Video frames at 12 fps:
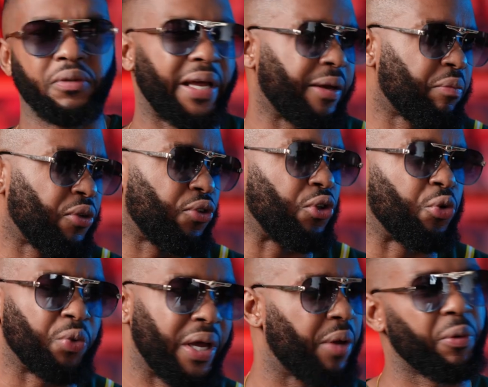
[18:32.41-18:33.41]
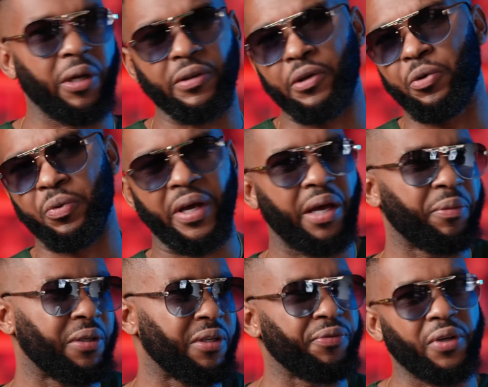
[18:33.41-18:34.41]
like Miss UNAM when I was at
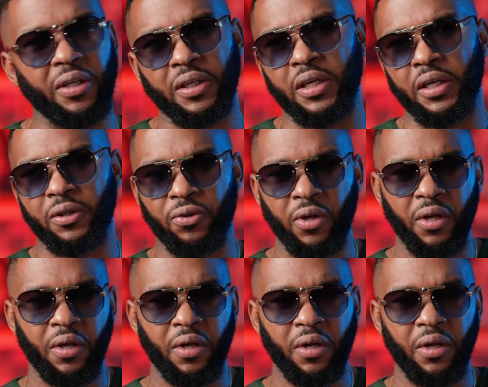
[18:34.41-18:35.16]
UNAM and different other gigs.